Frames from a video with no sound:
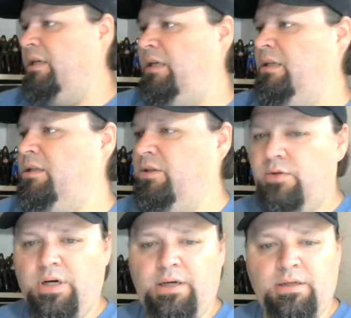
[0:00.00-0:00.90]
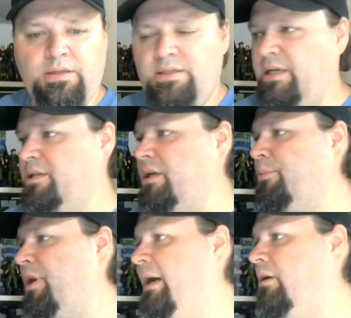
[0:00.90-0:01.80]
I needed to test
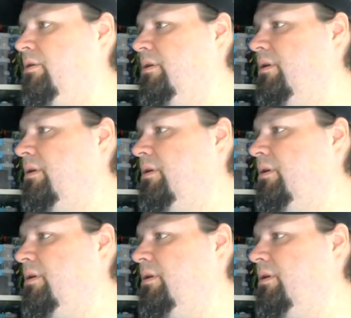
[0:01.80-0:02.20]
something out.